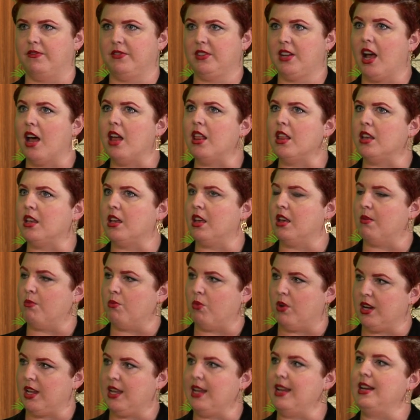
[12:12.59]
telling him
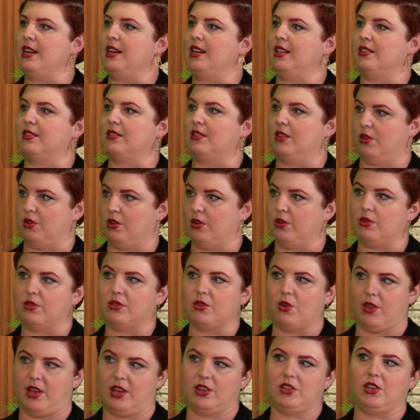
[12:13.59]
what he needs to do
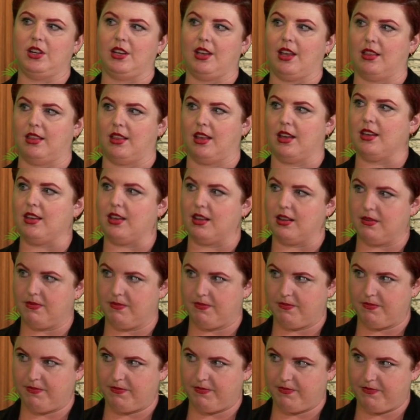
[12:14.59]
so that she can like it.
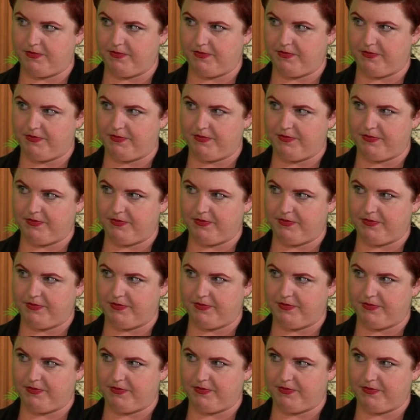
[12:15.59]
Right.